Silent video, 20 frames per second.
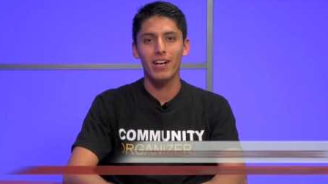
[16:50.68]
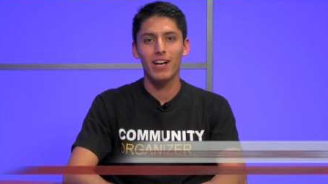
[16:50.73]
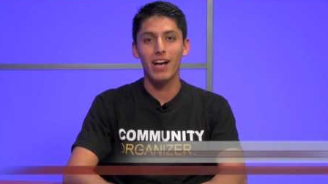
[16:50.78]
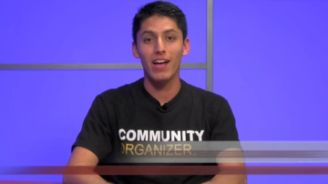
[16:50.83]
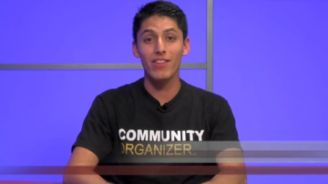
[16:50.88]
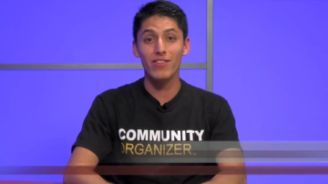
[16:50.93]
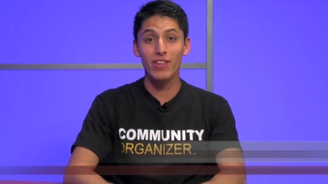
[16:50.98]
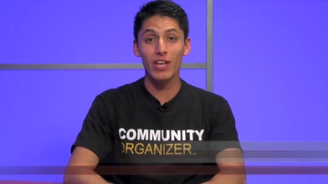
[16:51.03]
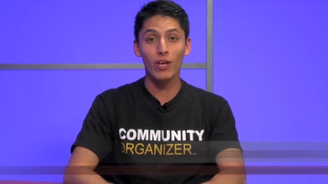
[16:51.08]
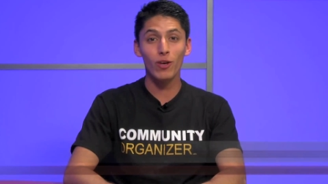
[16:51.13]
And
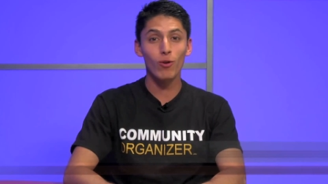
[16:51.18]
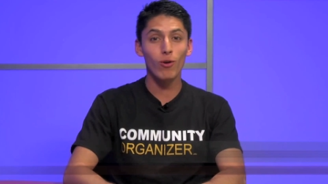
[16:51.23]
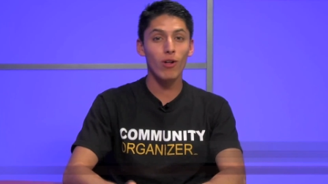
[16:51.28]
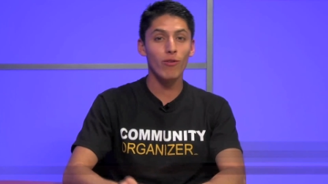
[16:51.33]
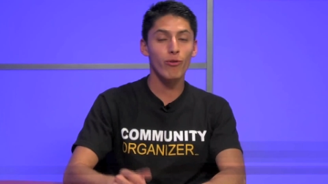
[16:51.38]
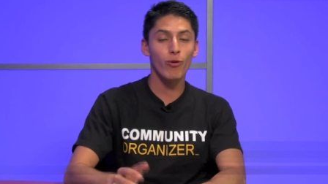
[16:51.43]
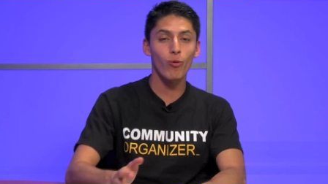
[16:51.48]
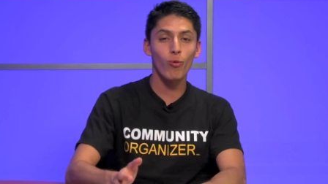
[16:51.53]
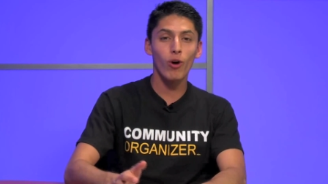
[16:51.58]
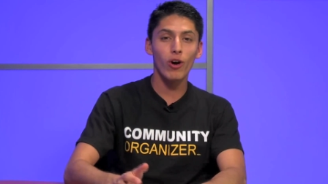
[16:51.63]
thank you all for
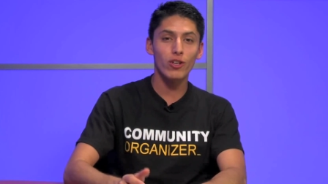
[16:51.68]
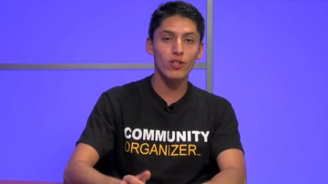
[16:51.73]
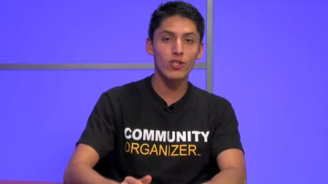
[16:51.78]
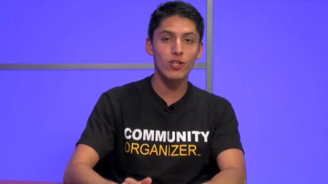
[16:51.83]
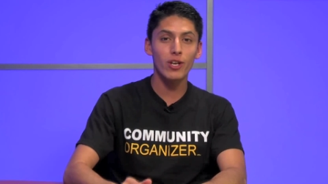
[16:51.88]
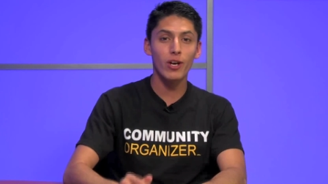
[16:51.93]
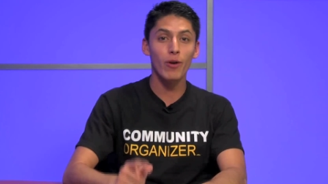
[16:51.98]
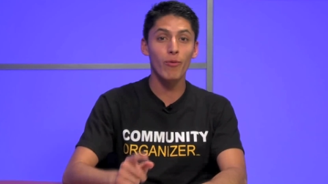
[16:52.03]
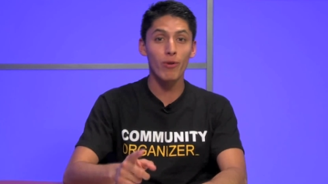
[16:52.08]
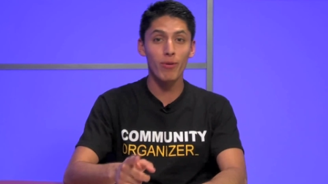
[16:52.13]
watching
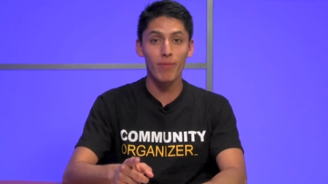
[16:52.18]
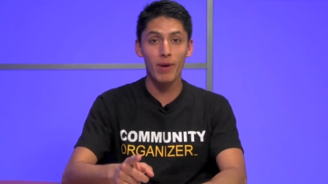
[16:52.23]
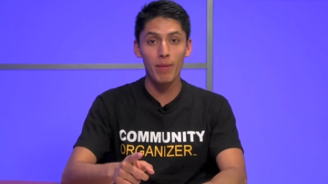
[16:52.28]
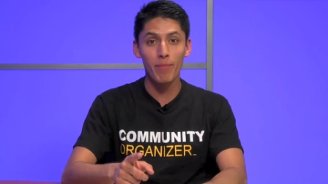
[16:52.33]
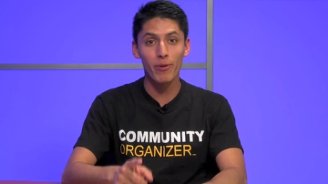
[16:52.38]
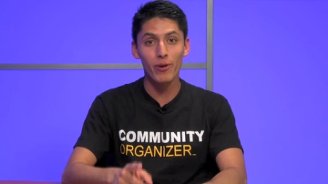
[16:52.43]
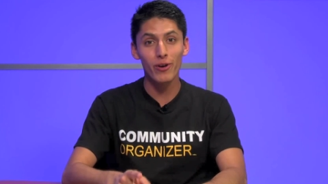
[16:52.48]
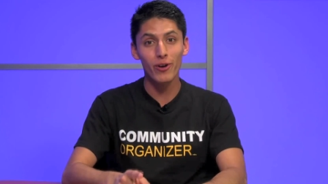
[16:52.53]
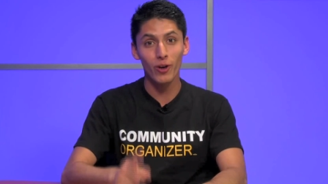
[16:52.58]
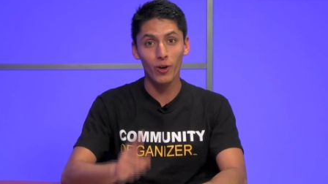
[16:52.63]
and
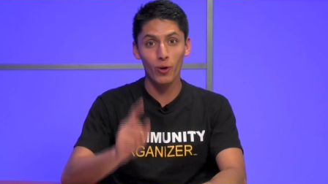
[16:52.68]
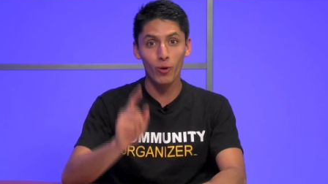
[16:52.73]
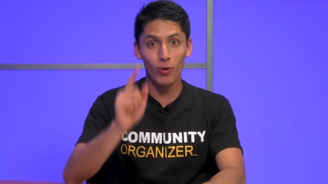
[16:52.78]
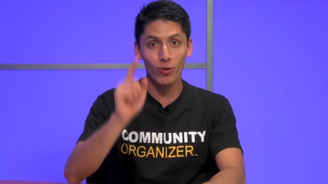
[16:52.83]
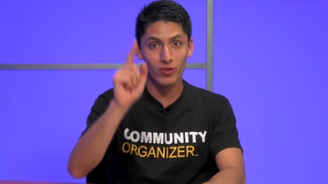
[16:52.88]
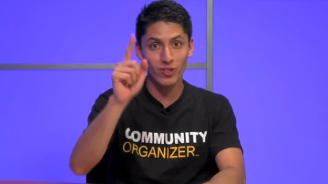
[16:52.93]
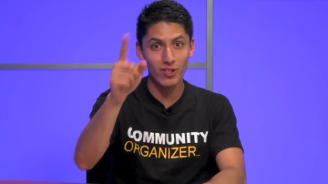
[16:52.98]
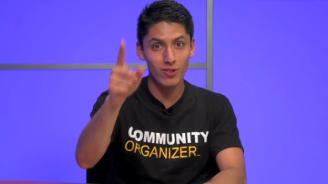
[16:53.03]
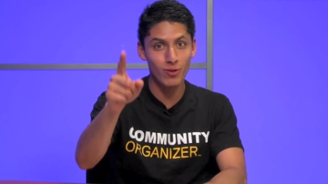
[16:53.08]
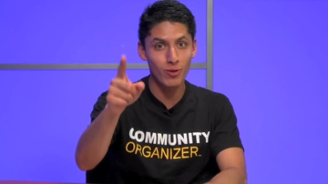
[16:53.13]
remember, go
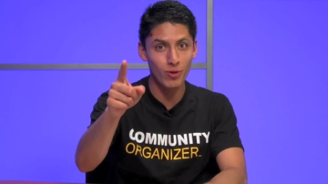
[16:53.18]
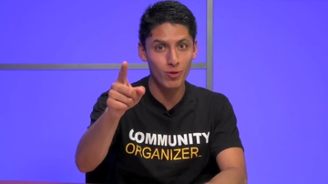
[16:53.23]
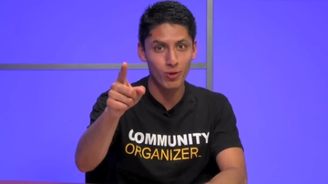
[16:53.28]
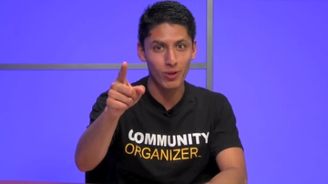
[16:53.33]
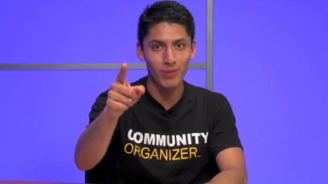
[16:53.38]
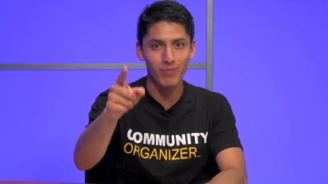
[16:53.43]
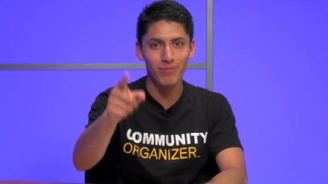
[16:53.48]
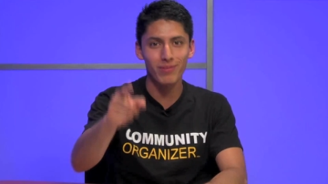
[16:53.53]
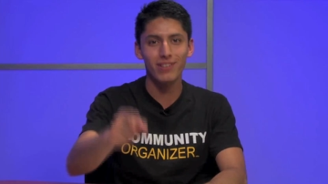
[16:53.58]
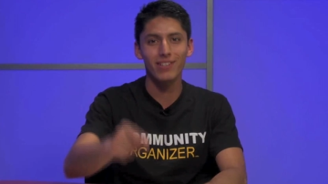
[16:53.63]
seize your
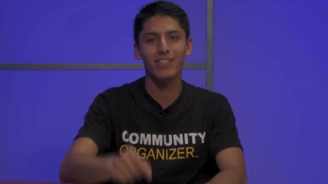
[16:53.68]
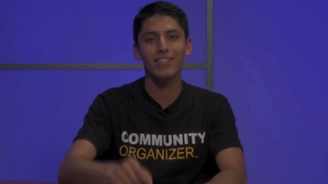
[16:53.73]
dream.